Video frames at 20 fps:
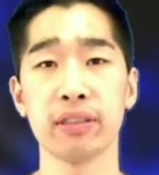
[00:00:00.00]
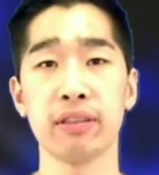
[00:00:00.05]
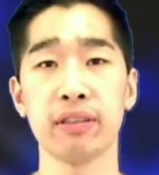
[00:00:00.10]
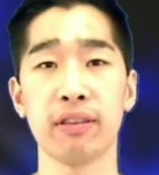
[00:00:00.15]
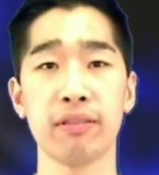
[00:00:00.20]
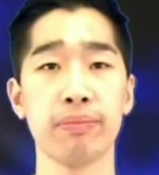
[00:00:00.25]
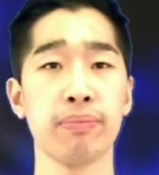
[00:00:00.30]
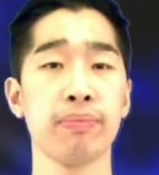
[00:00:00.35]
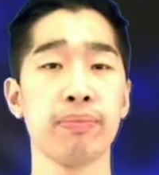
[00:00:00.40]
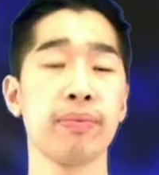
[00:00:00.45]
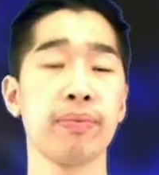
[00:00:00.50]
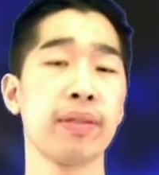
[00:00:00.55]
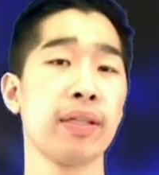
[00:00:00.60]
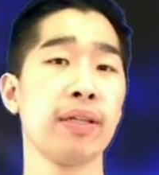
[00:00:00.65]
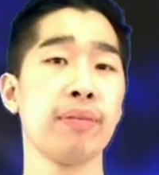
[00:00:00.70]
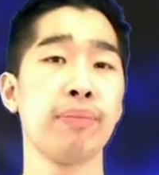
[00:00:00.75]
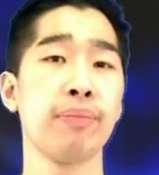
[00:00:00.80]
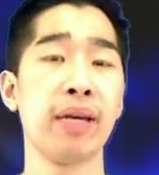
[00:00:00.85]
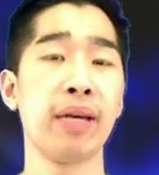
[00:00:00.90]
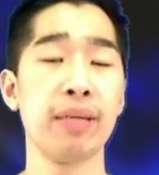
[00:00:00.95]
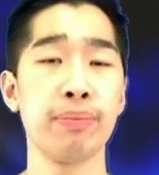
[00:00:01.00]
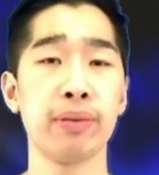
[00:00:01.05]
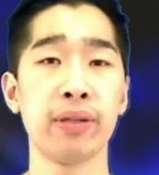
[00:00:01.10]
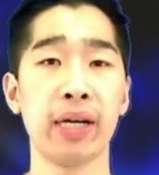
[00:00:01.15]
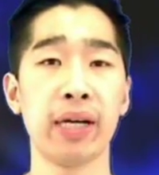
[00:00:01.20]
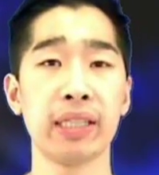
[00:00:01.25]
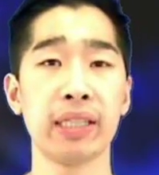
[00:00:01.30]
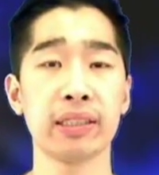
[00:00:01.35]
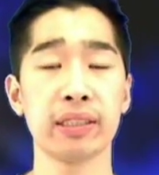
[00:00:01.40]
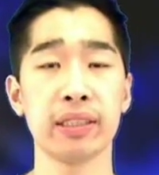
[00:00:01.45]
of people
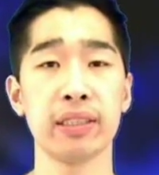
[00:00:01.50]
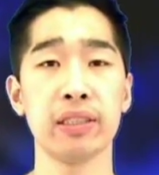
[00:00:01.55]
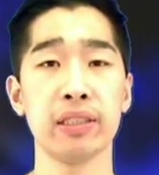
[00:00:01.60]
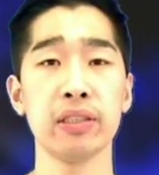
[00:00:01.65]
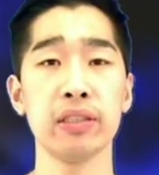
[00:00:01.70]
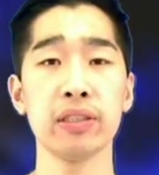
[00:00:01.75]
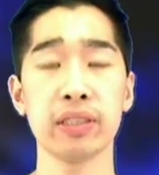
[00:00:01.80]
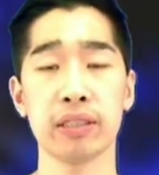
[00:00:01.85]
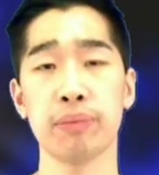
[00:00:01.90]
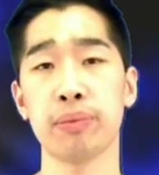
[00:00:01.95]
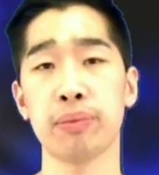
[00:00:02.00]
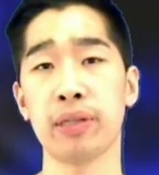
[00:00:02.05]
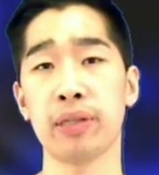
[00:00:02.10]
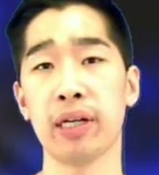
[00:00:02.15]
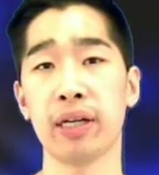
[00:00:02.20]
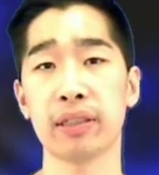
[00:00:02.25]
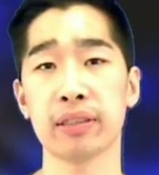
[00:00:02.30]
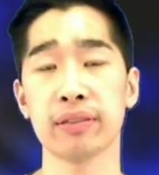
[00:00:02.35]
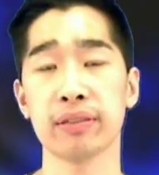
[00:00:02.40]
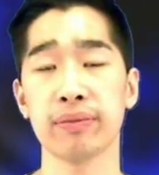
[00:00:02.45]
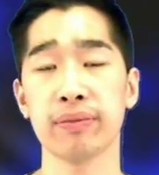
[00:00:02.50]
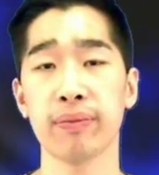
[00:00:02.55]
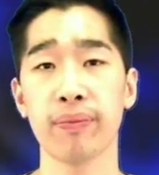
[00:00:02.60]
actually using the product.